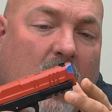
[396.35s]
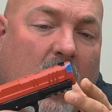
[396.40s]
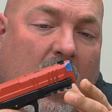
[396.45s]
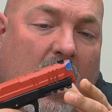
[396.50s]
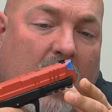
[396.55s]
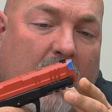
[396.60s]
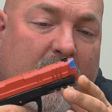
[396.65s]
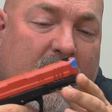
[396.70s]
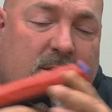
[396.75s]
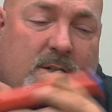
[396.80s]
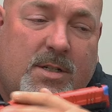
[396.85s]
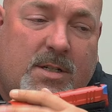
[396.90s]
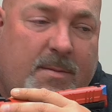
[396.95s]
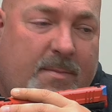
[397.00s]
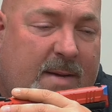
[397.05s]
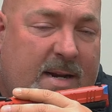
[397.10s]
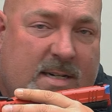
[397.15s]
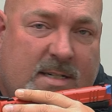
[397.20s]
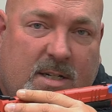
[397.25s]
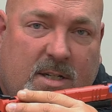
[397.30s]
It's just a
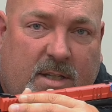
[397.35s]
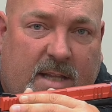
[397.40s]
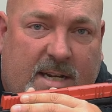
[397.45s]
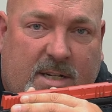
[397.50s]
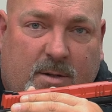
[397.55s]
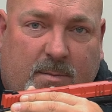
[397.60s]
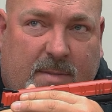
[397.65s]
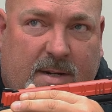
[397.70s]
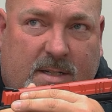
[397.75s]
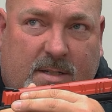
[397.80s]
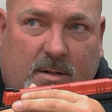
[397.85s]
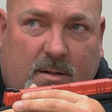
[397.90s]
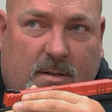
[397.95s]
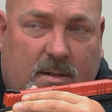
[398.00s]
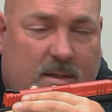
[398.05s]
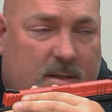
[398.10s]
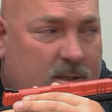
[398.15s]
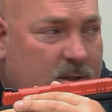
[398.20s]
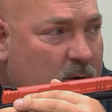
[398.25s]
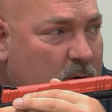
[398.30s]
basic laser pistol.
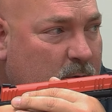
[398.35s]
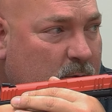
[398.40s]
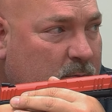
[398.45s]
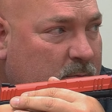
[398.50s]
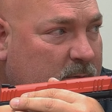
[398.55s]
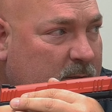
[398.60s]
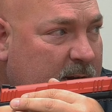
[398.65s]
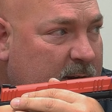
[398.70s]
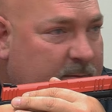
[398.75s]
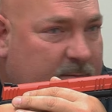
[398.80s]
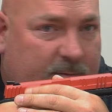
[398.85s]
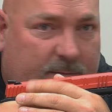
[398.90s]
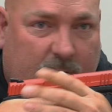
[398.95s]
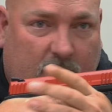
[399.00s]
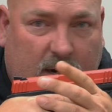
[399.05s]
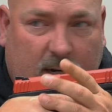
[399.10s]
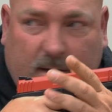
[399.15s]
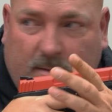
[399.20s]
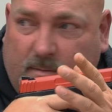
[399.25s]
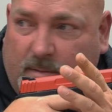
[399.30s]
So if
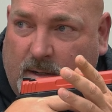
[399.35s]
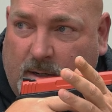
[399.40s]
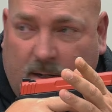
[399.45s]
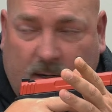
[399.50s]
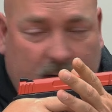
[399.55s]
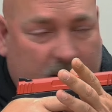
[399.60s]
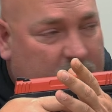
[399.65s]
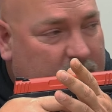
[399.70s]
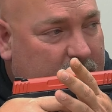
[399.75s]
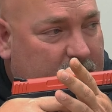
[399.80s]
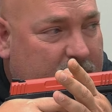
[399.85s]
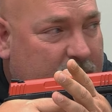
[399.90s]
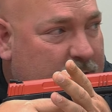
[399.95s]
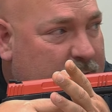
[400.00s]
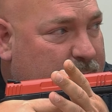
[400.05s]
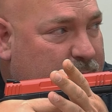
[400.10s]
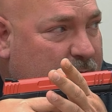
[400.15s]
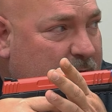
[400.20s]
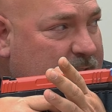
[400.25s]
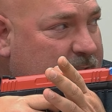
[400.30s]
you
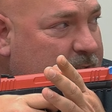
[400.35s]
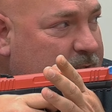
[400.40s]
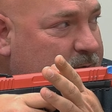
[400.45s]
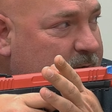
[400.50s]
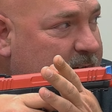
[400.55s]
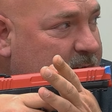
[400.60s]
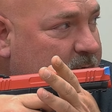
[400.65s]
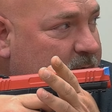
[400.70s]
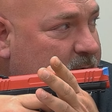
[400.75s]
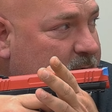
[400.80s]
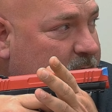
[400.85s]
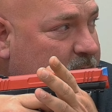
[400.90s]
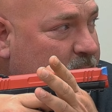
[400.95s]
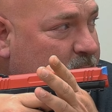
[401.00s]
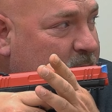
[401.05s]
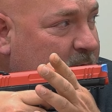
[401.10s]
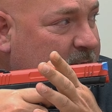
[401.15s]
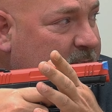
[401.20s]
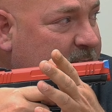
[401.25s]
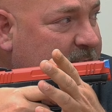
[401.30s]
just press the trigger, the
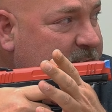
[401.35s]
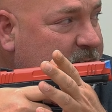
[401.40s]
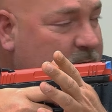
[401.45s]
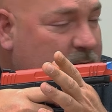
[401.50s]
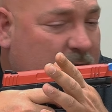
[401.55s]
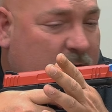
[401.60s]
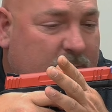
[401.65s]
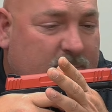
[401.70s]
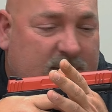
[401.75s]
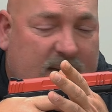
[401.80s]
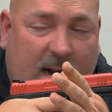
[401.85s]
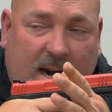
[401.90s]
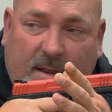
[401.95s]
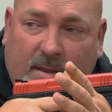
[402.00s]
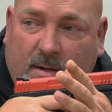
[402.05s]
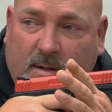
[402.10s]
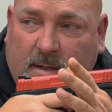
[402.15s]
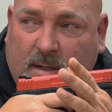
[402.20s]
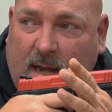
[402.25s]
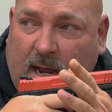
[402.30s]
red laser comes out
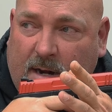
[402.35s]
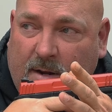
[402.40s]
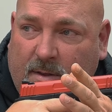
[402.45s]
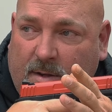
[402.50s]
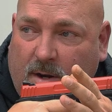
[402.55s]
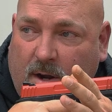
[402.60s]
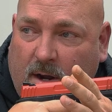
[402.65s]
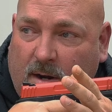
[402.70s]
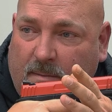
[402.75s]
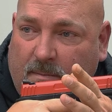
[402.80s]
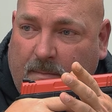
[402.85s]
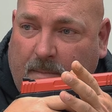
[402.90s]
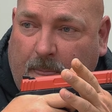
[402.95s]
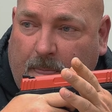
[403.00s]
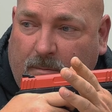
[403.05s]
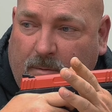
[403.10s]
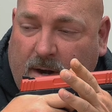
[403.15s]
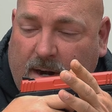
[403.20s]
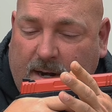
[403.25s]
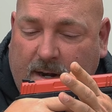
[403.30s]
of the end of the gun
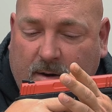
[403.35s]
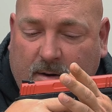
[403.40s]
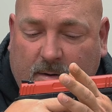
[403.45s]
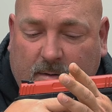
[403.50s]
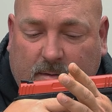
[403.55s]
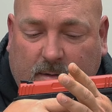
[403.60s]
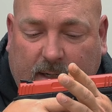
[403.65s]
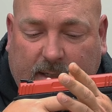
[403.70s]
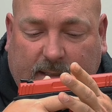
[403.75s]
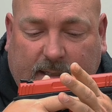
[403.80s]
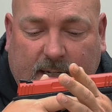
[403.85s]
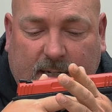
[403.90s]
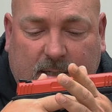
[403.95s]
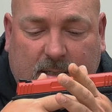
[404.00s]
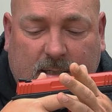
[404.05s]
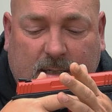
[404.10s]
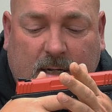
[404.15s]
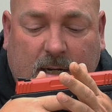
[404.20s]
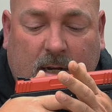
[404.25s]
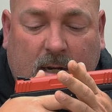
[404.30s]
right here like
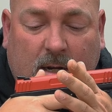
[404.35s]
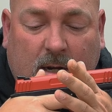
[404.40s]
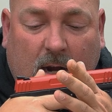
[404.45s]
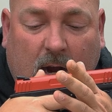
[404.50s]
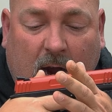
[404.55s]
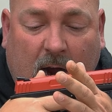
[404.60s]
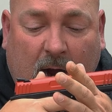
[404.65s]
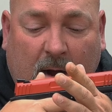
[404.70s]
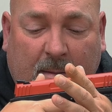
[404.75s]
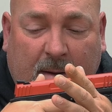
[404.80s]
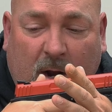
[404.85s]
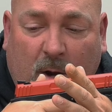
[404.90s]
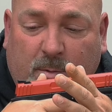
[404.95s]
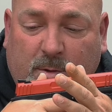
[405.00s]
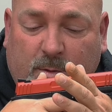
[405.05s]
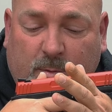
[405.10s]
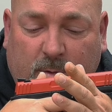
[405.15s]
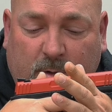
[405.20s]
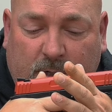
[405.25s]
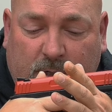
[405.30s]
this.
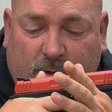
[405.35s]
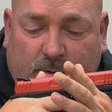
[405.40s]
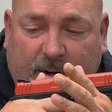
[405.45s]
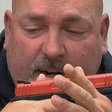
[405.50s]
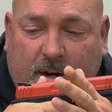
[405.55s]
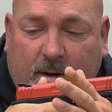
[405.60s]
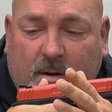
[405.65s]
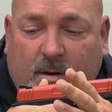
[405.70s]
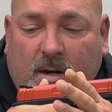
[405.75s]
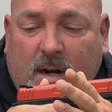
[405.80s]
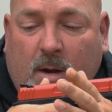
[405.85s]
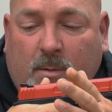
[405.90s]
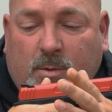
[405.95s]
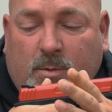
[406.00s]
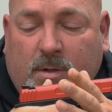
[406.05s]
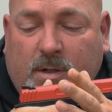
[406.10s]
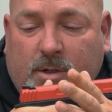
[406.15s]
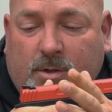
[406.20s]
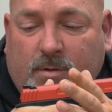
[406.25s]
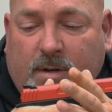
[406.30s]
Helps you with your trigger,
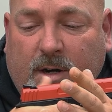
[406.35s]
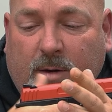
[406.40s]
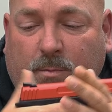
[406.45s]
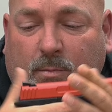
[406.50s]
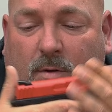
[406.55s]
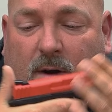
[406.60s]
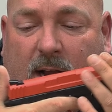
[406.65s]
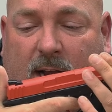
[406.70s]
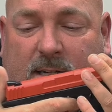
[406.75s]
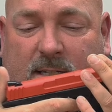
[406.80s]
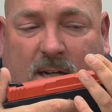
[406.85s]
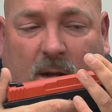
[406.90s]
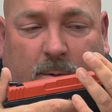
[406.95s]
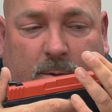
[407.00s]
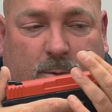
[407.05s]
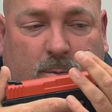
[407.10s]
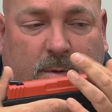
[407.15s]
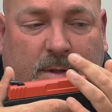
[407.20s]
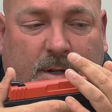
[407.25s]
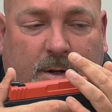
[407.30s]
helps with your trigger press,
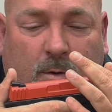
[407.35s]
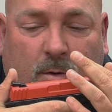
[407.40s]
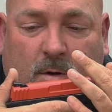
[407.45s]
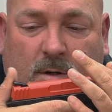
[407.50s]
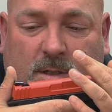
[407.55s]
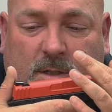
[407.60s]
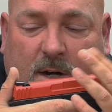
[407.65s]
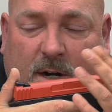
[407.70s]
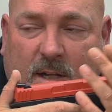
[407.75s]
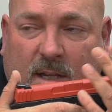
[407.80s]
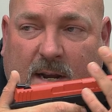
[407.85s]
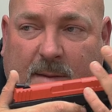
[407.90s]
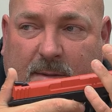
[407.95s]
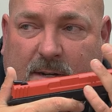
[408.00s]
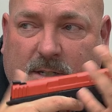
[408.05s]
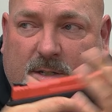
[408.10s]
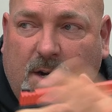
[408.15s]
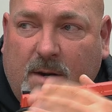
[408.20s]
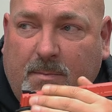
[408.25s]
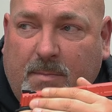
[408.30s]
helps with your sight
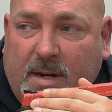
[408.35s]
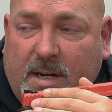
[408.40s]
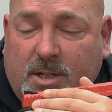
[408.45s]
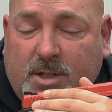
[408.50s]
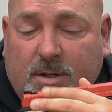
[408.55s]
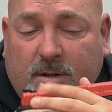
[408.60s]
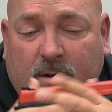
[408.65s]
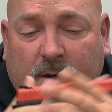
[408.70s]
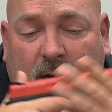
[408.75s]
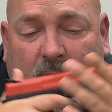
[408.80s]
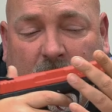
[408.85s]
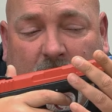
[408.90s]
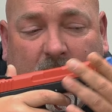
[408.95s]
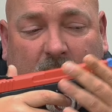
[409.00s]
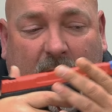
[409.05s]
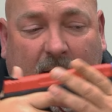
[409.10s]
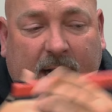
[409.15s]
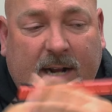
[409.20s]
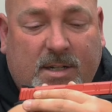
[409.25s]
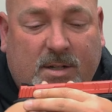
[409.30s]
alignment, sight picture,
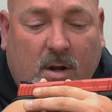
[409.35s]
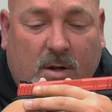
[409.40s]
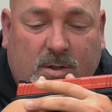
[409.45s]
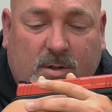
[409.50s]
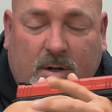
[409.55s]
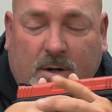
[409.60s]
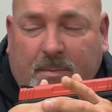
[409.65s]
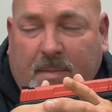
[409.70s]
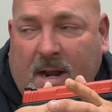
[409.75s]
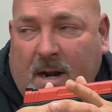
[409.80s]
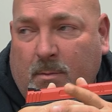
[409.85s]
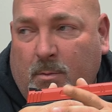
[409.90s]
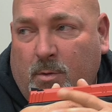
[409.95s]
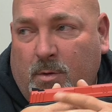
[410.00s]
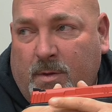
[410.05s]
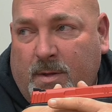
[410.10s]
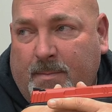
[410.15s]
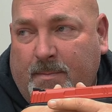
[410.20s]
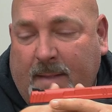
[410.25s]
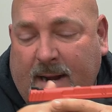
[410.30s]
and it's also compatible
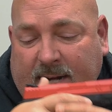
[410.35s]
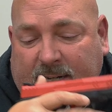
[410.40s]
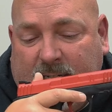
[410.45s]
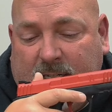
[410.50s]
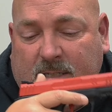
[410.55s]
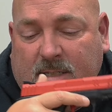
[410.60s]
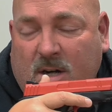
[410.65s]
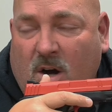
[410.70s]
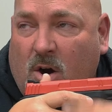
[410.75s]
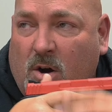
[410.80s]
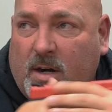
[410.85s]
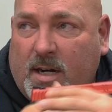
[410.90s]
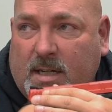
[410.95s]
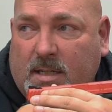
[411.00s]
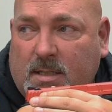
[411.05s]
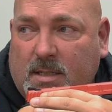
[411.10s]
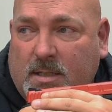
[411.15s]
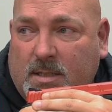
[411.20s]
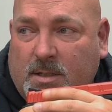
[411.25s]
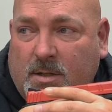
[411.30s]
with the Mantis
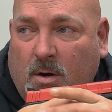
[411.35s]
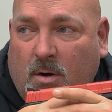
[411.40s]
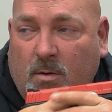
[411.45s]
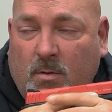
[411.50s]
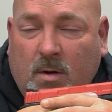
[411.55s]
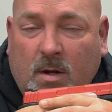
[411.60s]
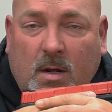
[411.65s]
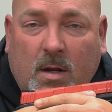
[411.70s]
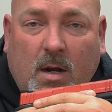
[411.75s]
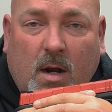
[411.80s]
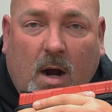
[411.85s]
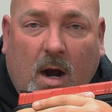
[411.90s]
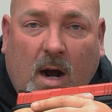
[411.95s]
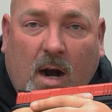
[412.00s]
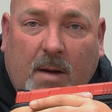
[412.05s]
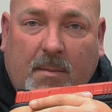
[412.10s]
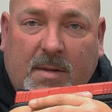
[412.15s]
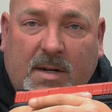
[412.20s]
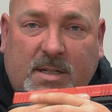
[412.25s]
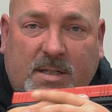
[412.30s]
targets. So
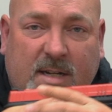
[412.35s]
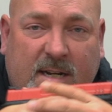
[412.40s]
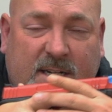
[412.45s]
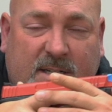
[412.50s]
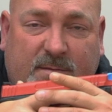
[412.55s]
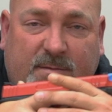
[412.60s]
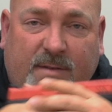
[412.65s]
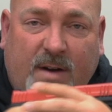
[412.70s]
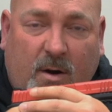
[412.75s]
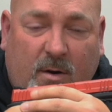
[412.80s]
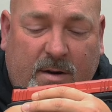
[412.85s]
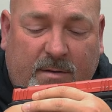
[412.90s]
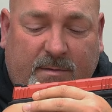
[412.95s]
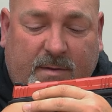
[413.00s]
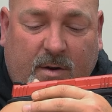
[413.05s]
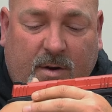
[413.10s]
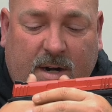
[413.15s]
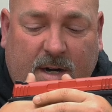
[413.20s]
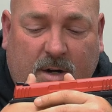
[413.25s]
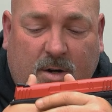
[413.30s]
it's very,
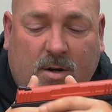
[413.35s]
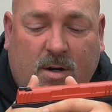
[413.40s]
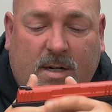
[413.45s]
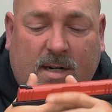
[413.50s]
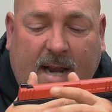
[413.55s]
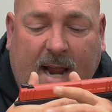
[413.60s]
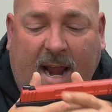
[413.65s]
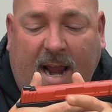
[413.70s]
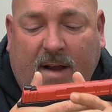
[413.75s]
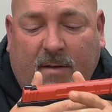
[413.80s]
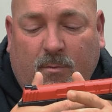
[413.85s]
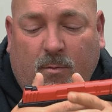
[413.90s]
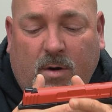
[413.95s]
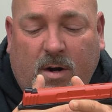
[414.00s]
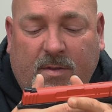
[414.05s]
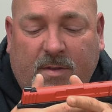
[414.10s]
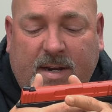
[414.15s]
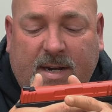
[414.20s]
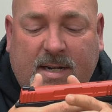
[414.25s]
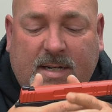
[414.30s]
very good to have
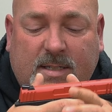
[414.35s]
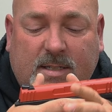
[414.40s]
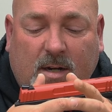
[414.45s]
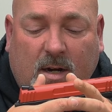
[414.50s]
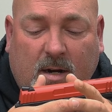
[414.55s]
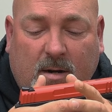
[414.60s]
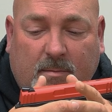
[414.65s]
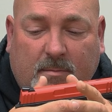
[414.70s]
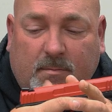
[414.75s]
one of these.